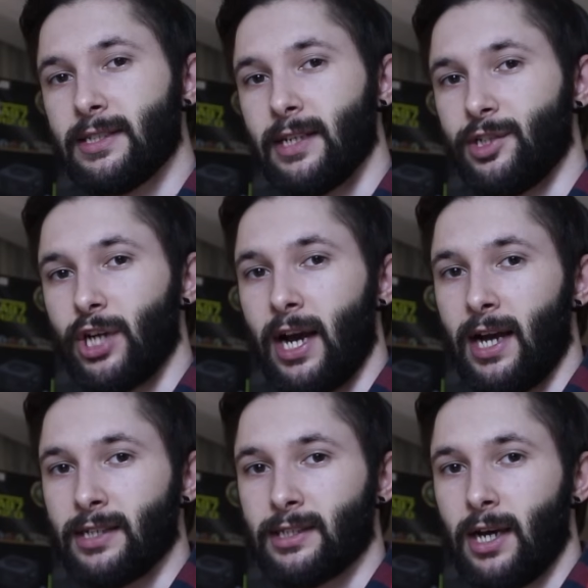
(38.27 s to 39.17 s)
such
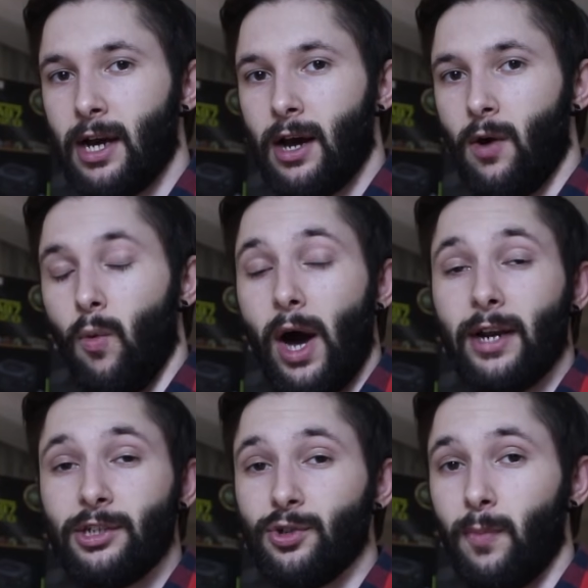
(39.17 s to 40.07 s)
as, why
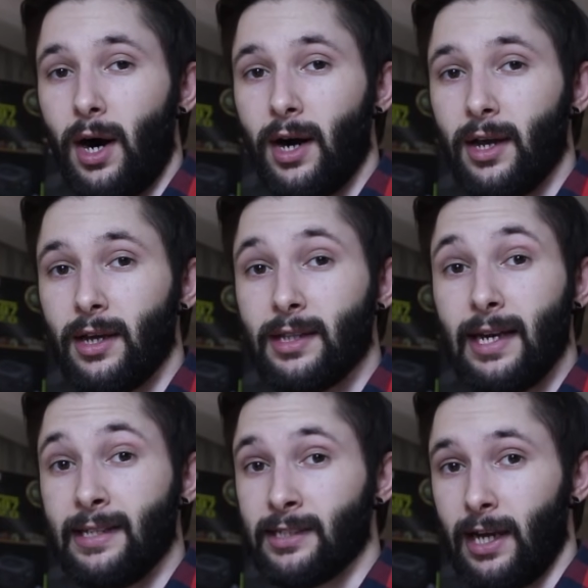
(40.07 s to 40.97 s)
did you buy it?
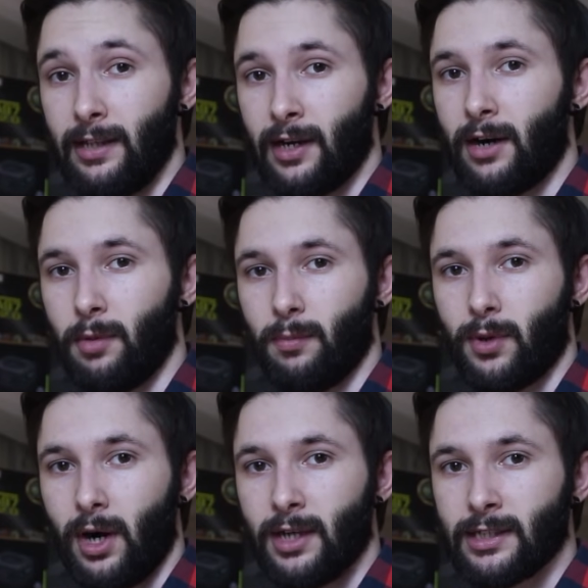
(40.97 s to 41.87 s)
It's a terrible
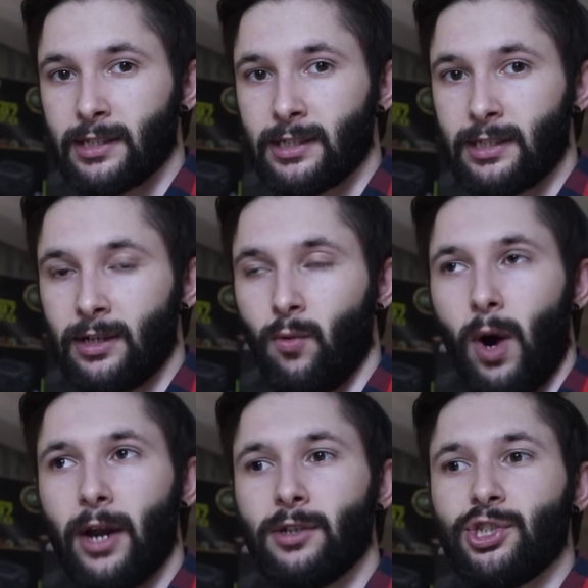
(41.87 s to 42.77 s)
processor.
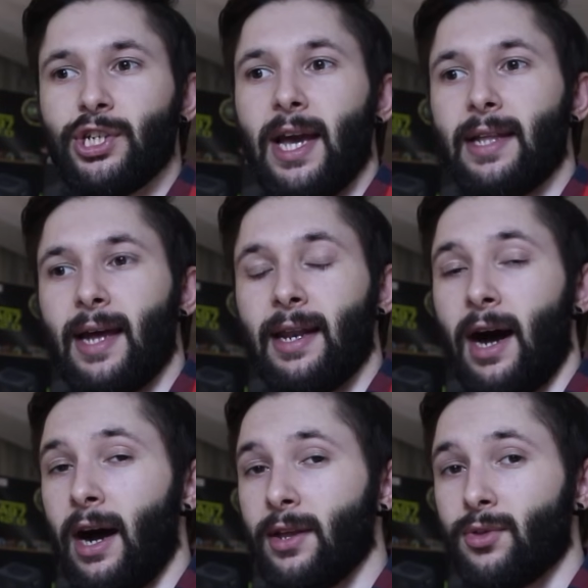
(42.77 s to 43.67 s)
Why didn't you get an
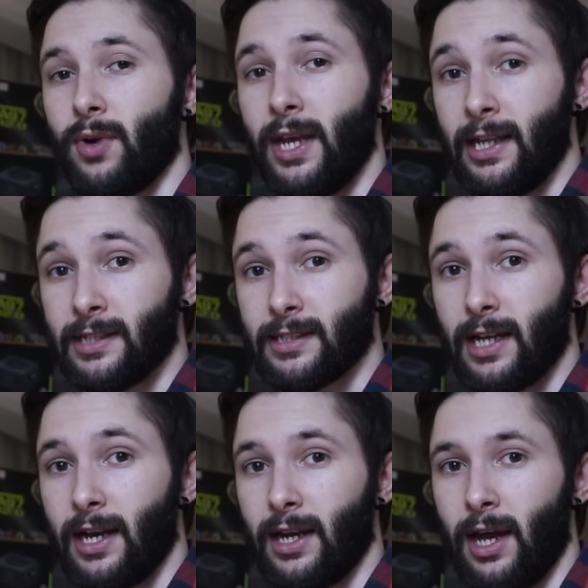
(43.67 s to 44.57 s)
i3
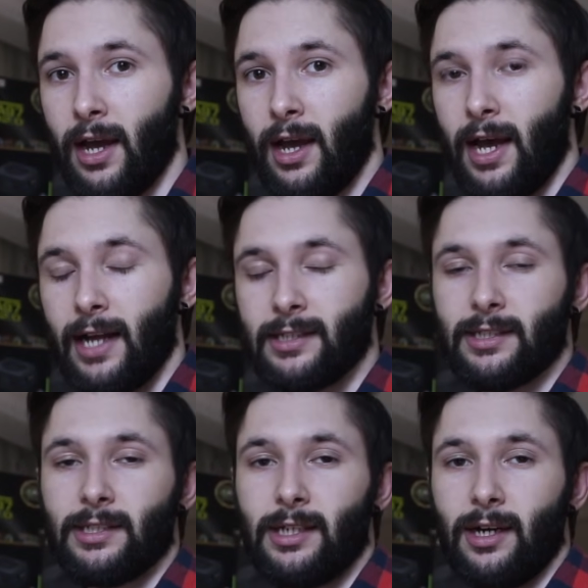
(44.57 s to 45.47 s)
instead?
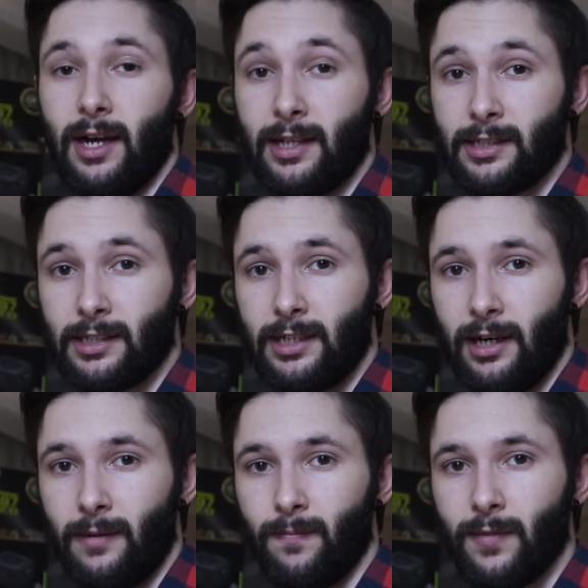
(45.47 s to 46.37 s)
Etc,
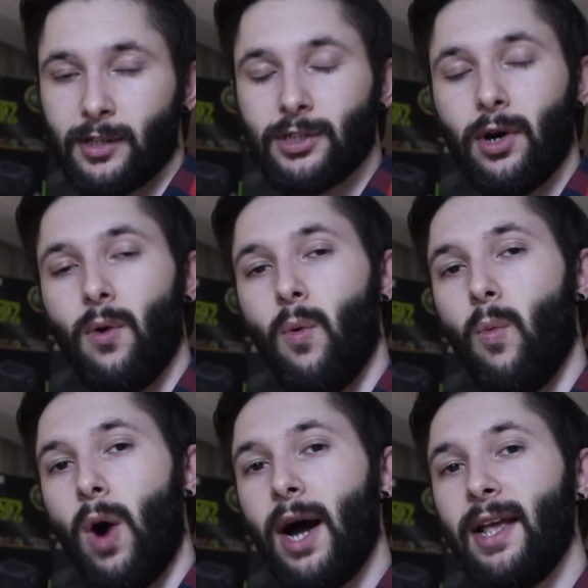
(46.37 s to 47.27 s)
etc. So
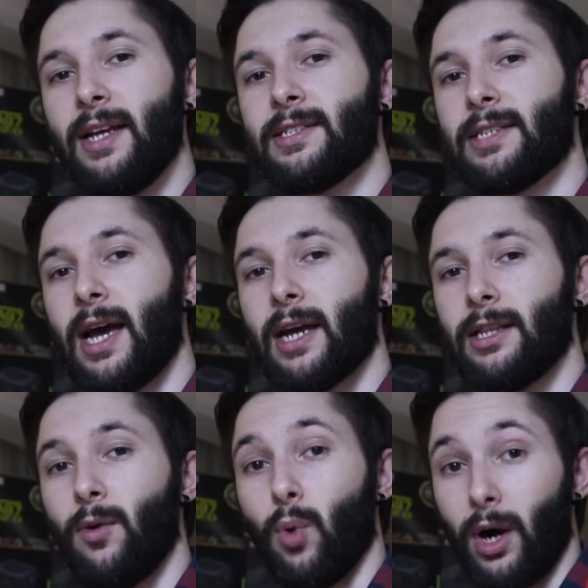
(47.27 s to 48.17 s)
why
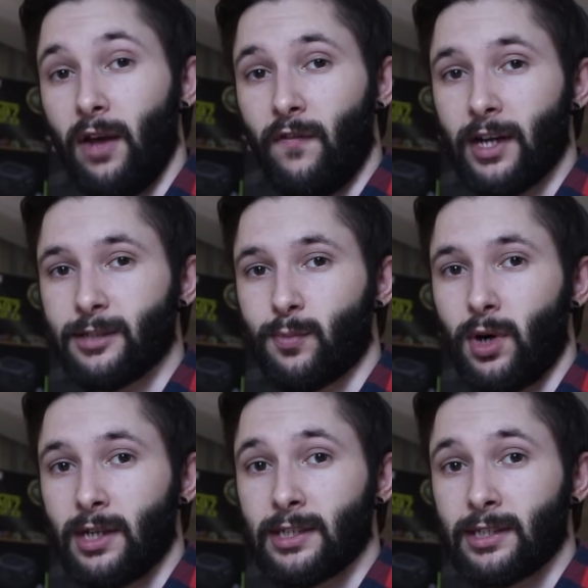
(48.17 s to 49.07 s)
exactly were FX
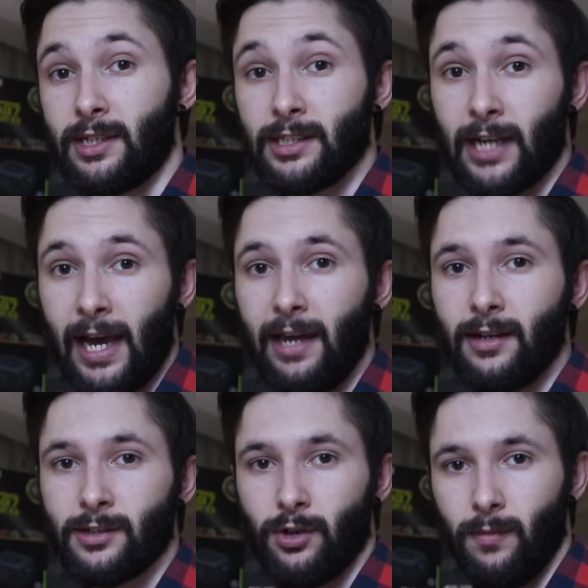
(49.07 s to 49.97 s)
processors
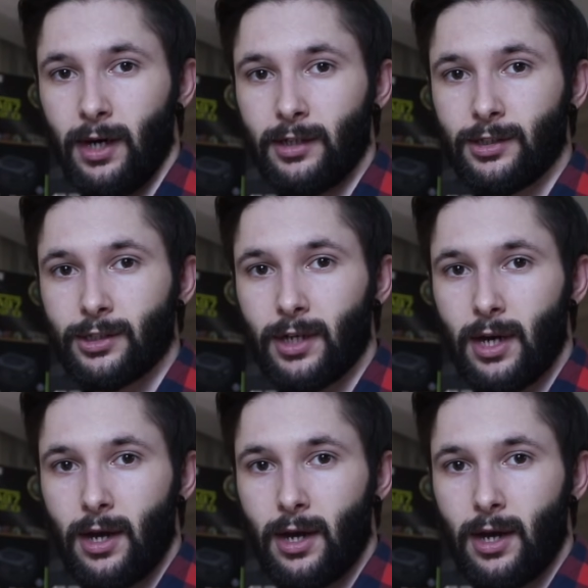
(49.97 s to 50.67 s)
hated so much?